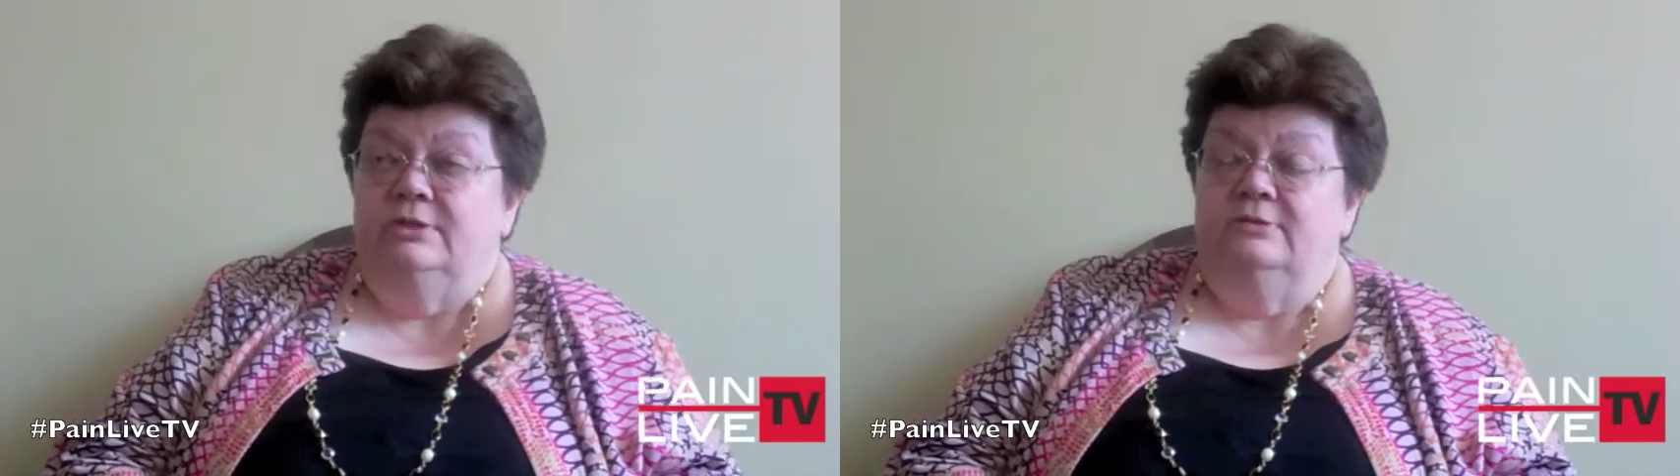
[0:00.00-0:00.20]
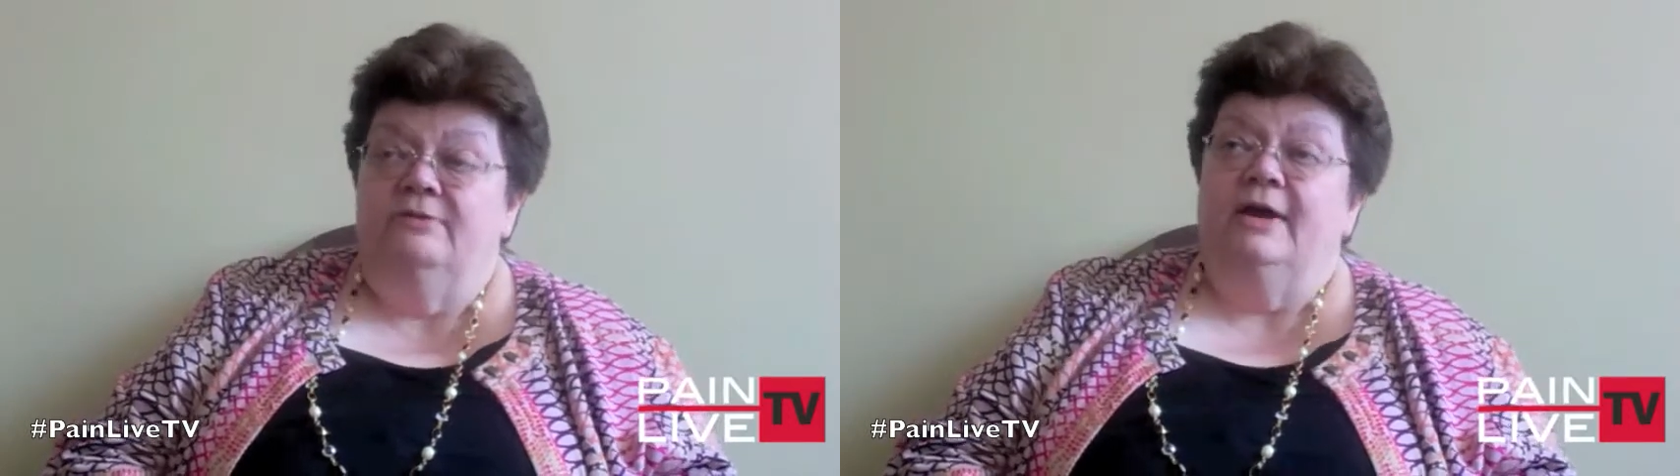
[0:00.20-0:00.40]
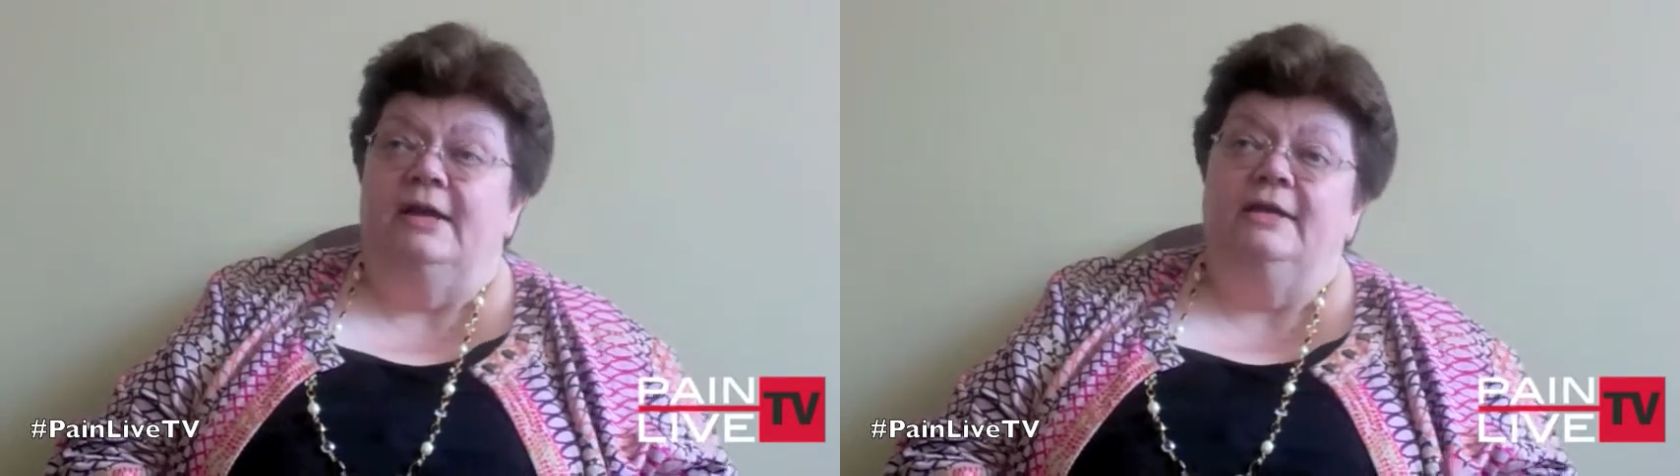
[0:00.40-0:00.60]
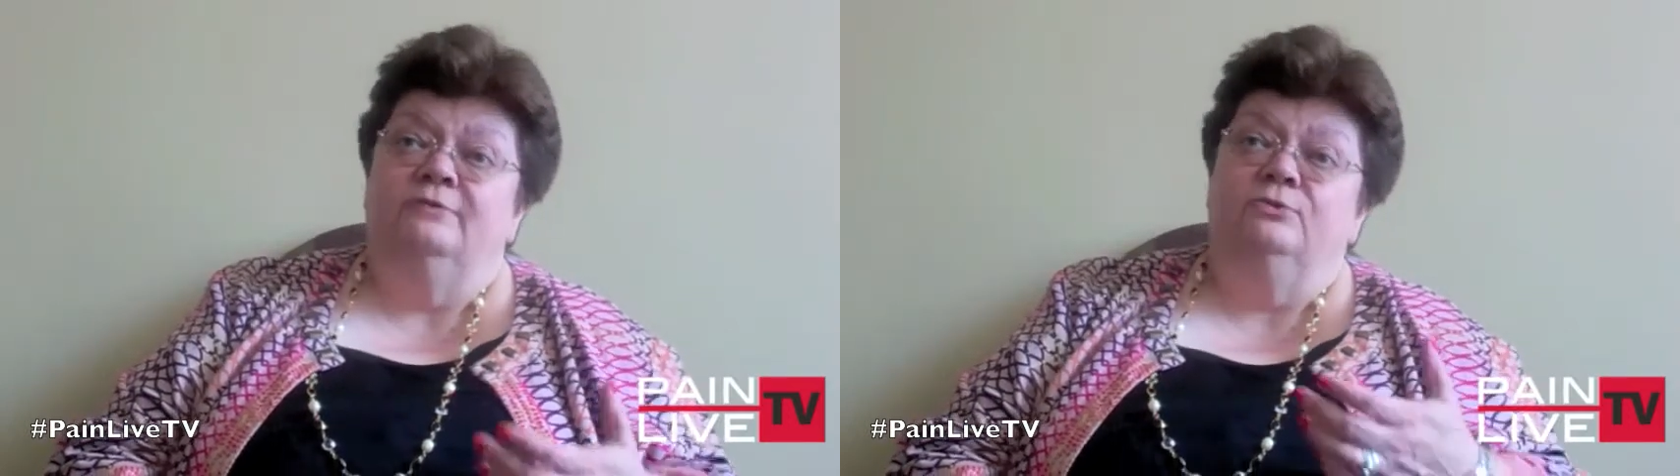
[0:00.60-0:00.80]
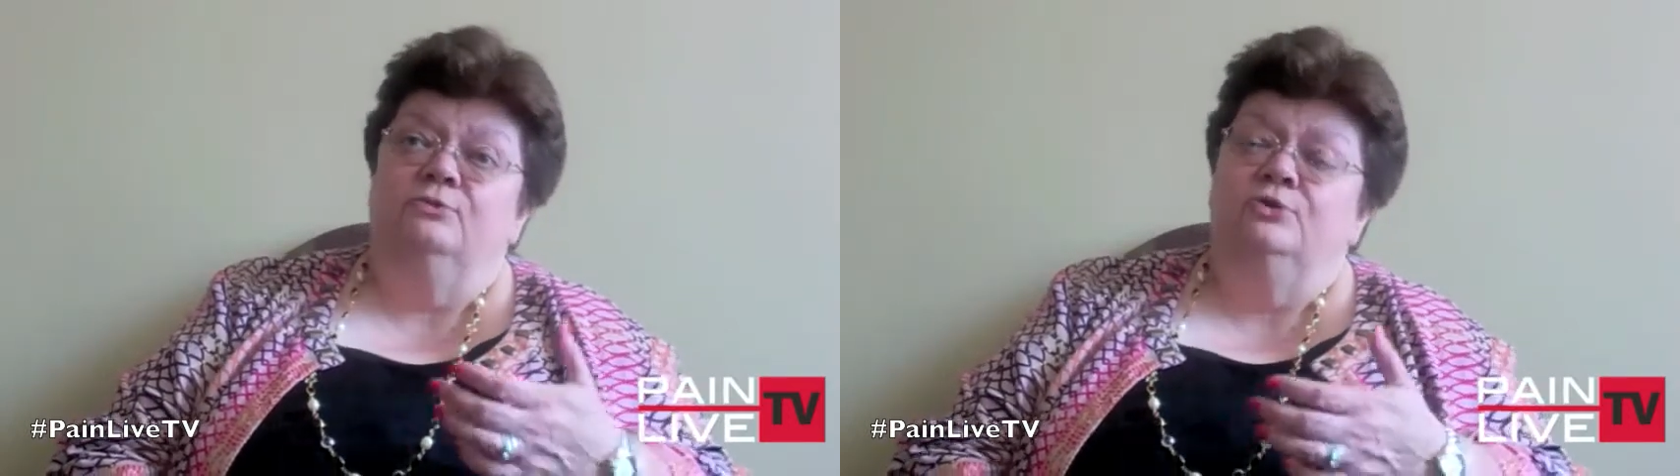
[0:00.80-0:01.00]
define it.
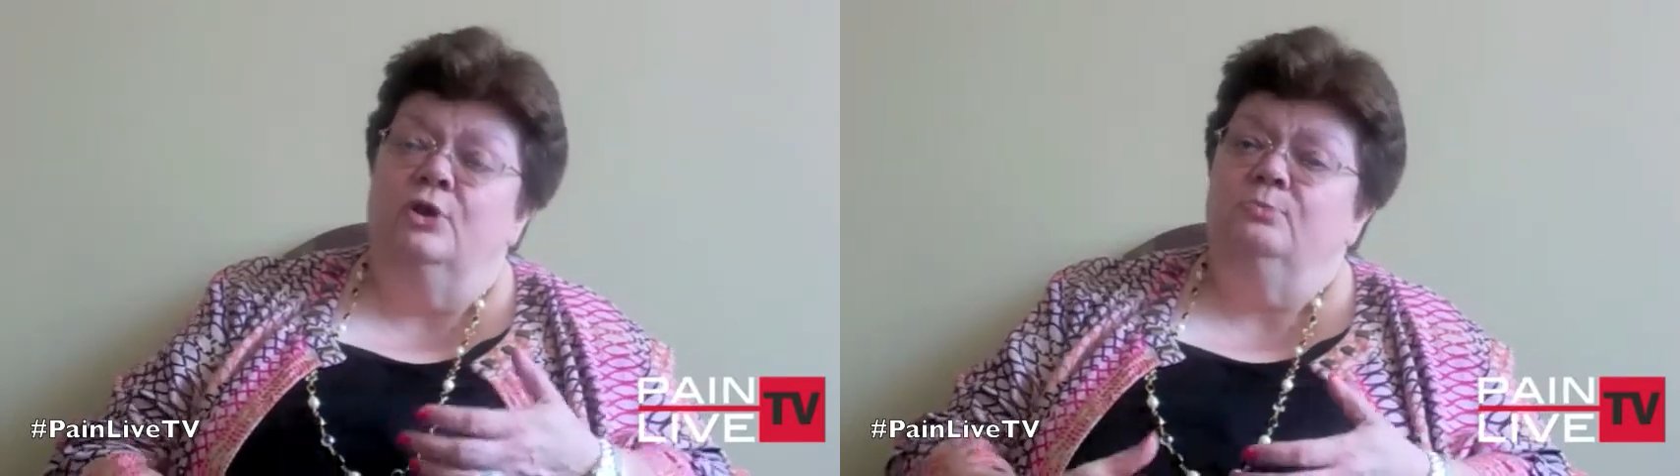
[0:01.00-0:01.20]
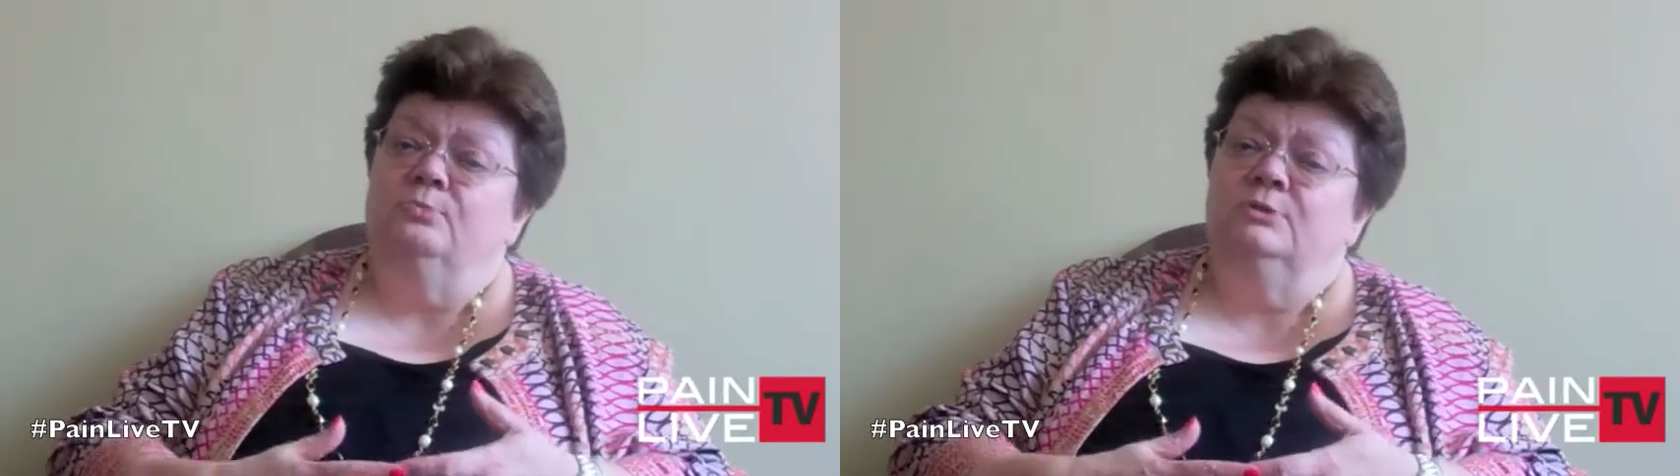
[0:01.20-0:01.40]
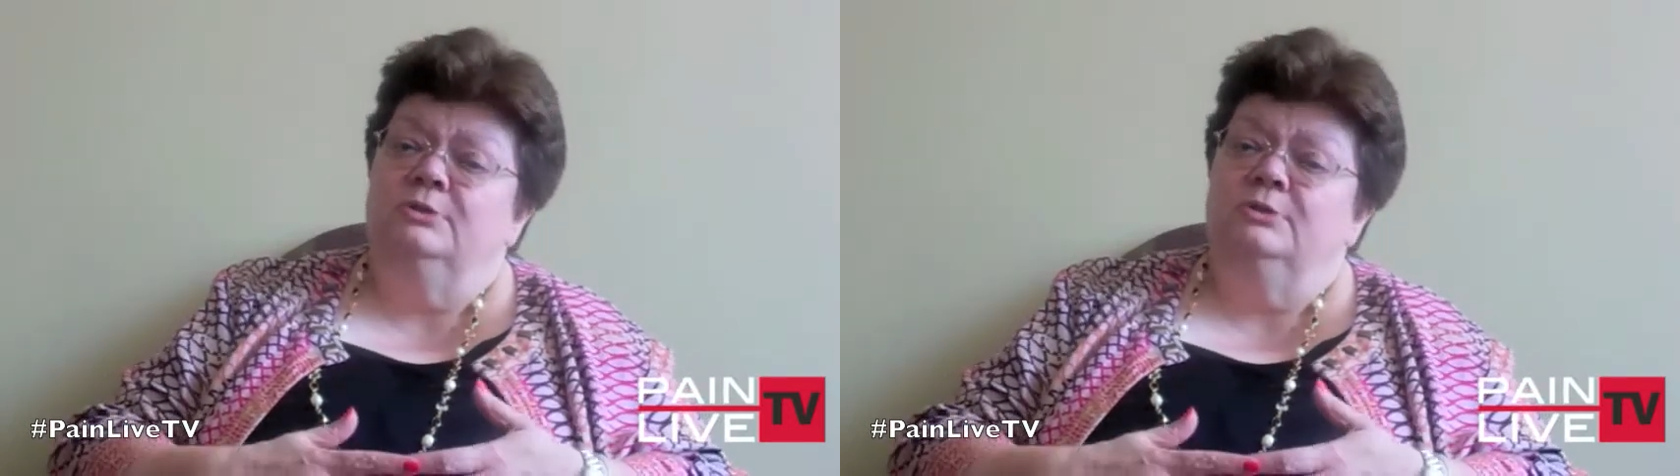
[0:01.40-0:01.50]
If you don't